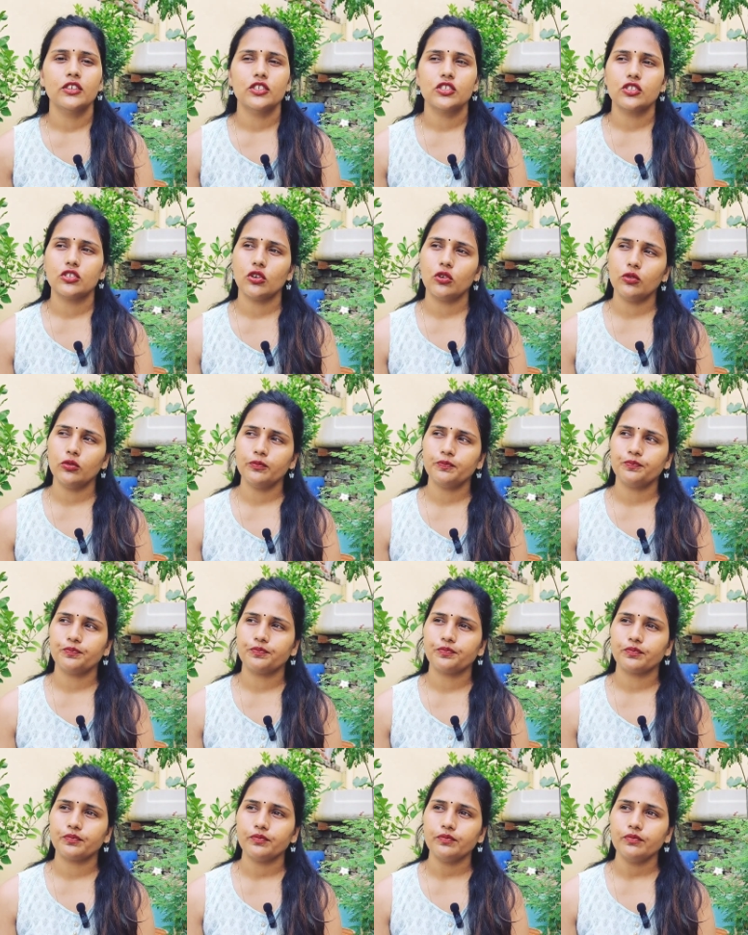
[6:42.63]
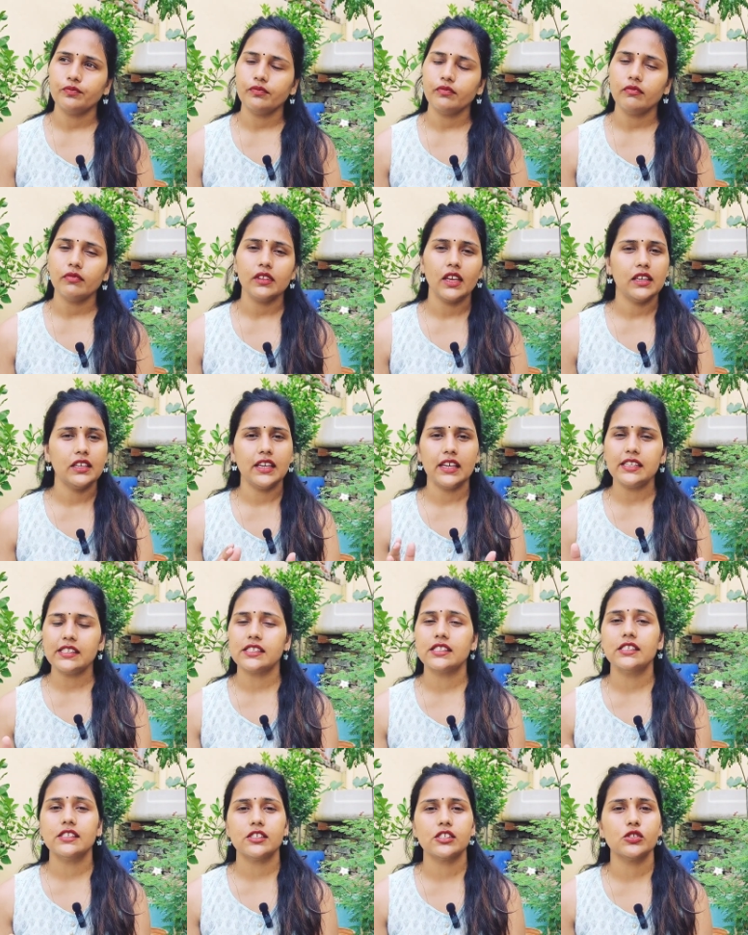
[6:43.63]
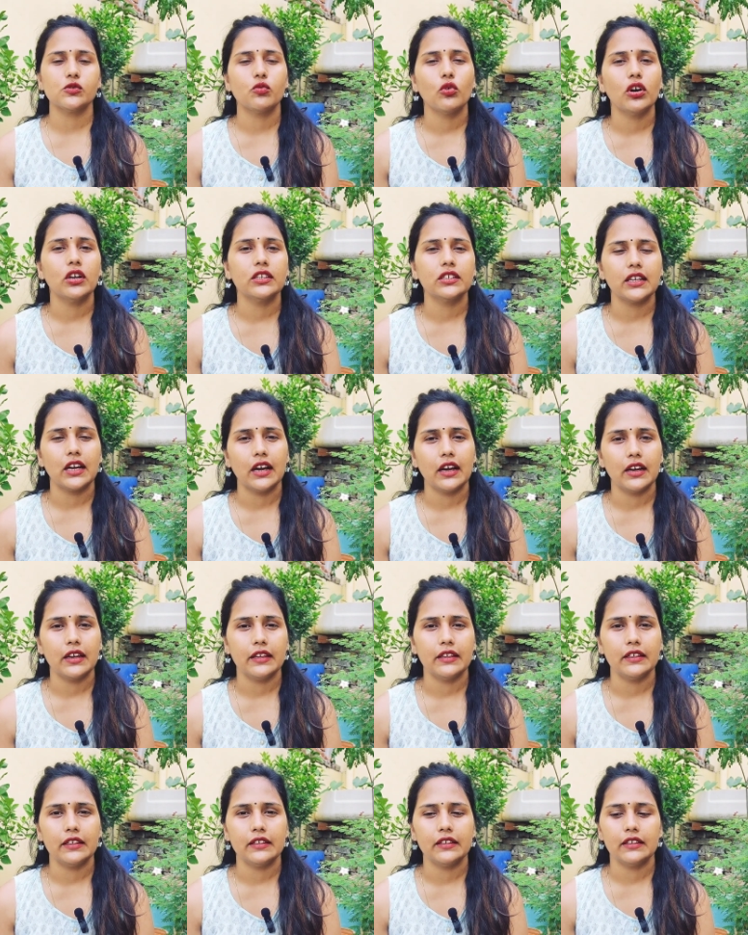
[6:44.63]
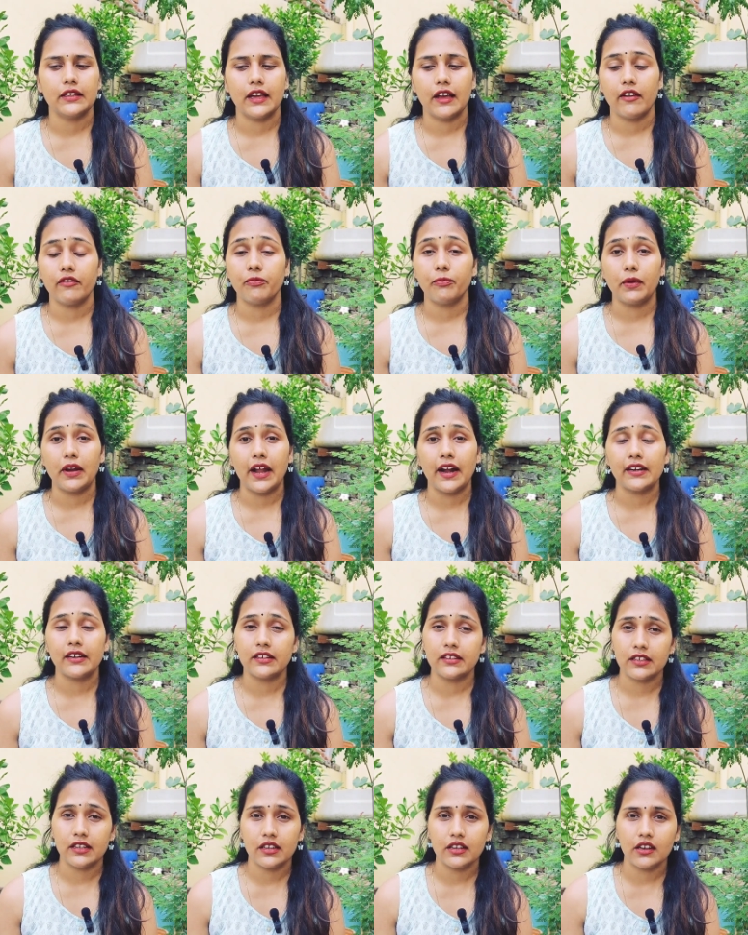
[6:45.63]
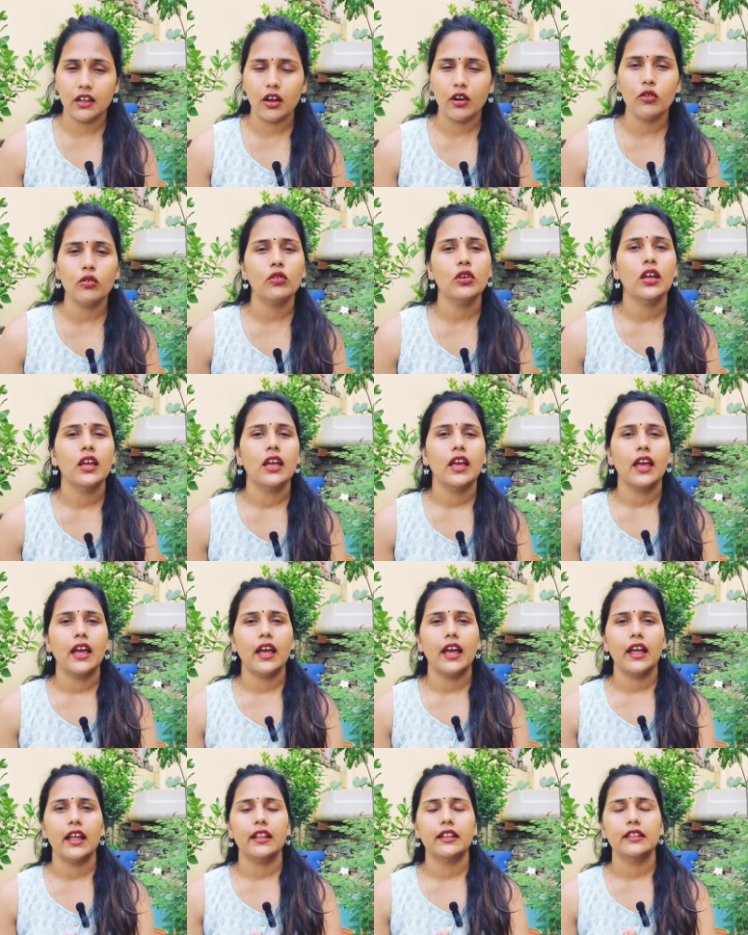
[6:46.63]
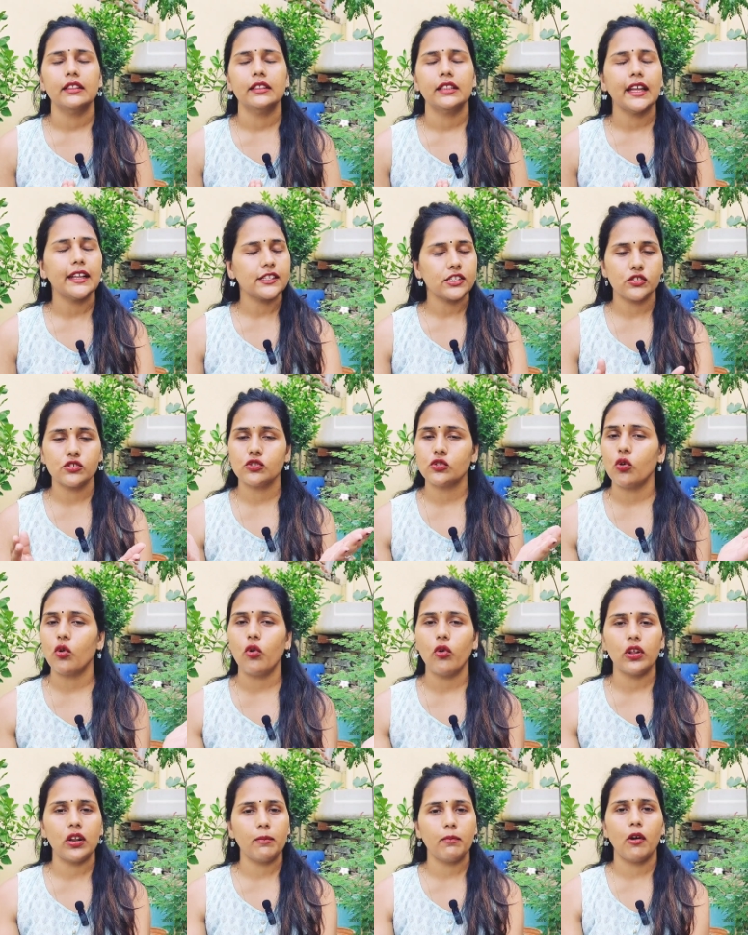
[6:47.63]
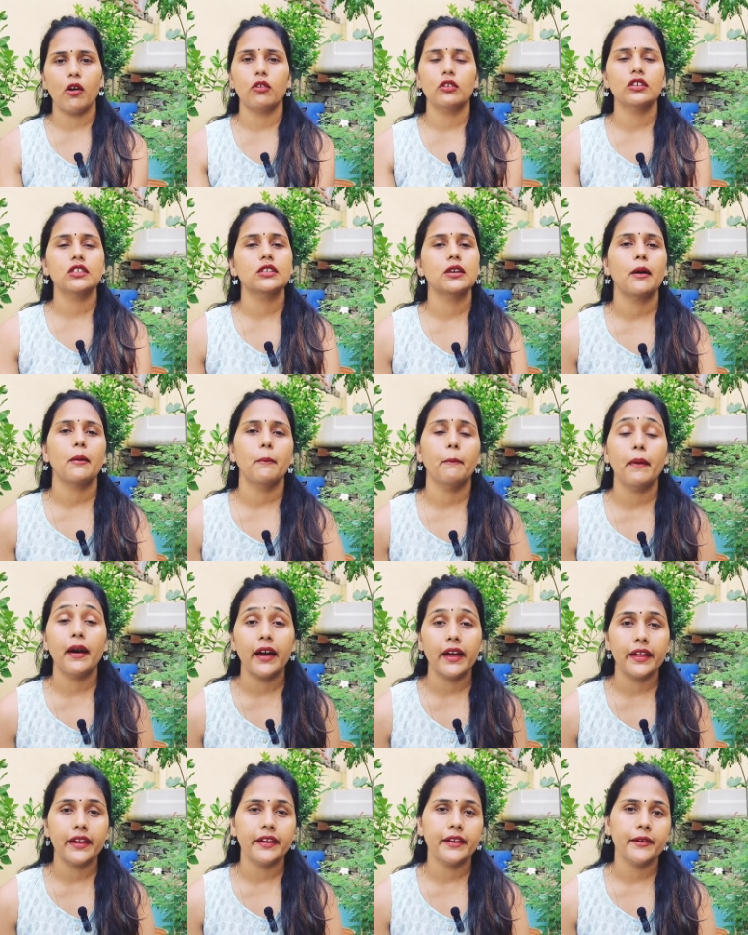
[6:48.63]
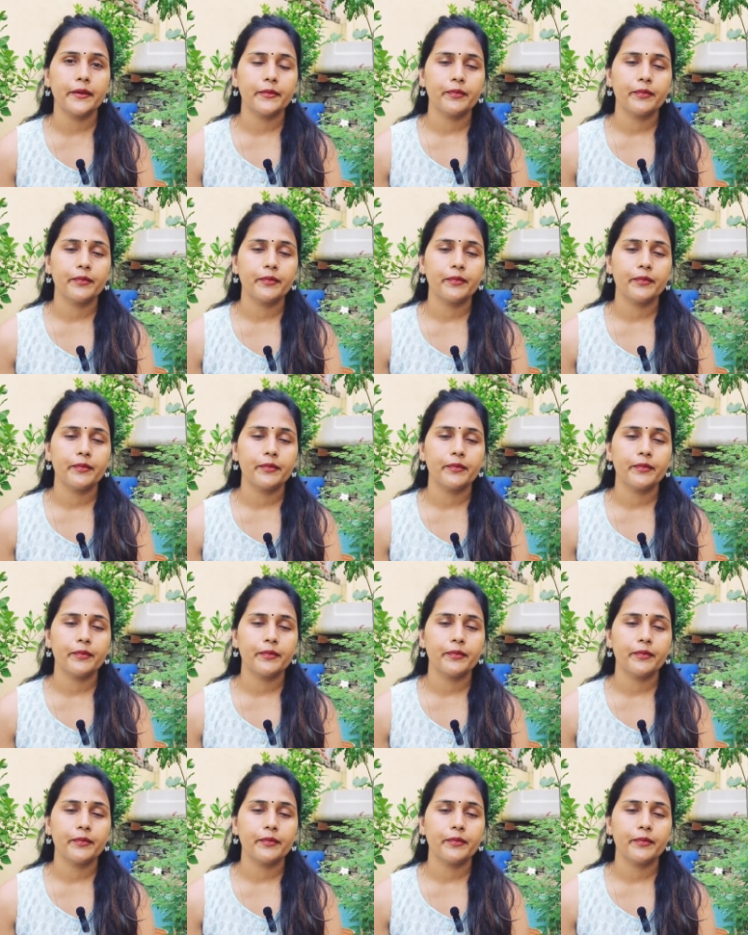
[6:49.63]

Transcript: So yes, this is what I have planned till now, and that's all about my